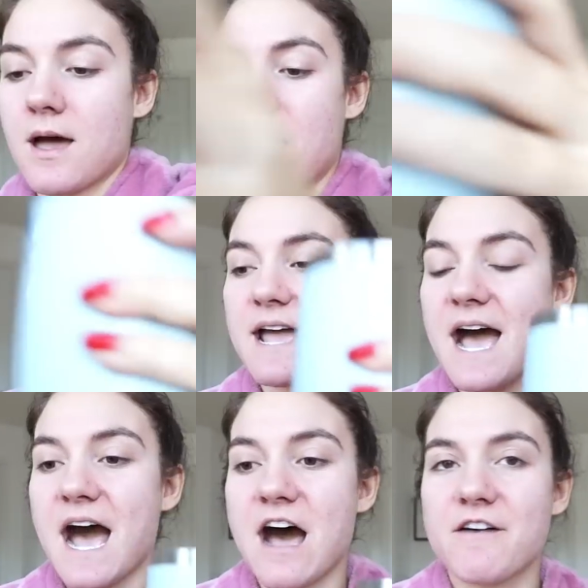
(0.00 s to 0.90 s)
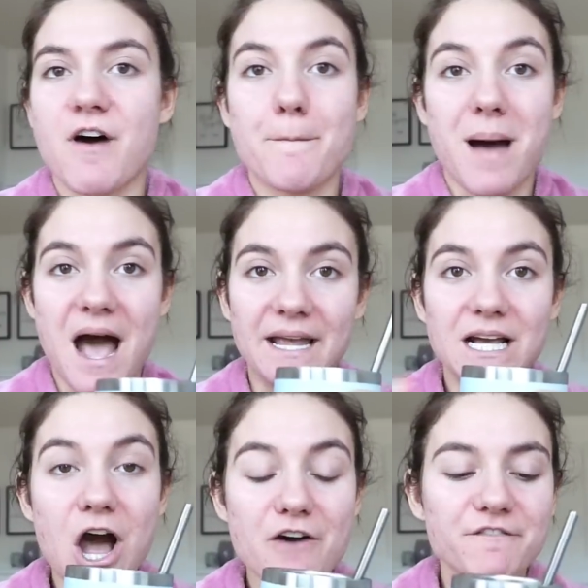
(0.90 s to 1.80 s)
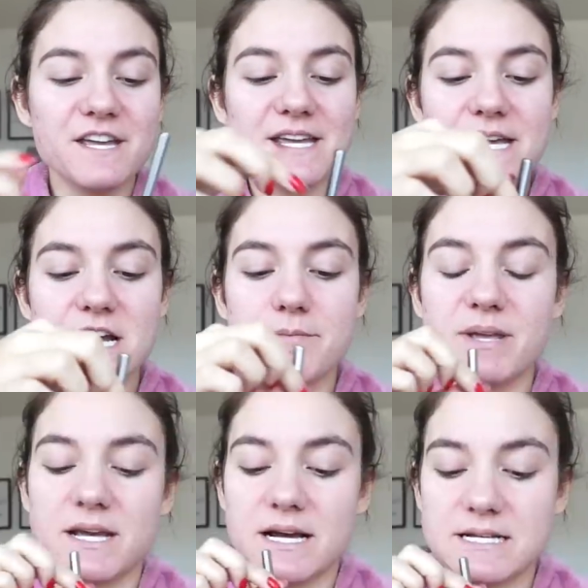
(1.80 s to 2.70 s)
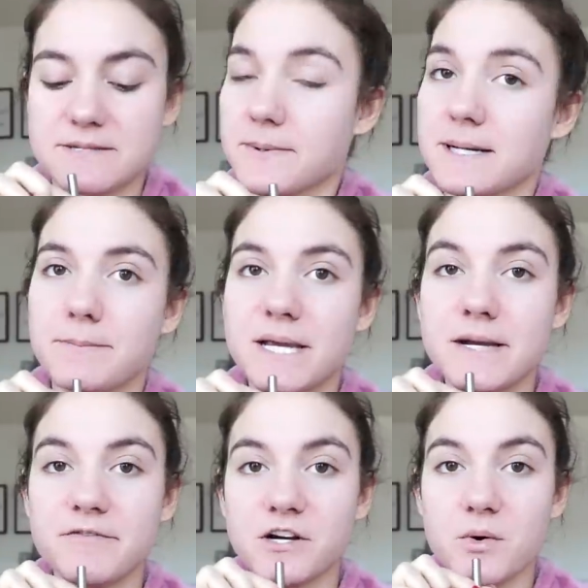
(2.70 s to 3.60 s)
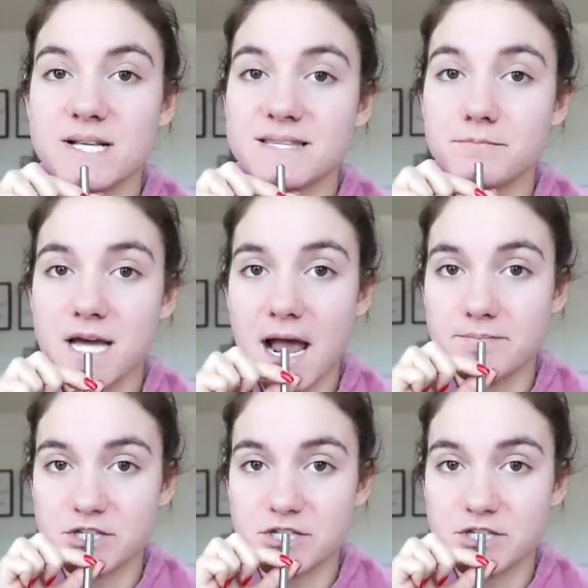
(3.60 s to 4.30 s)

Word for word: I have my coffee here because we're gonna be here for quite some time,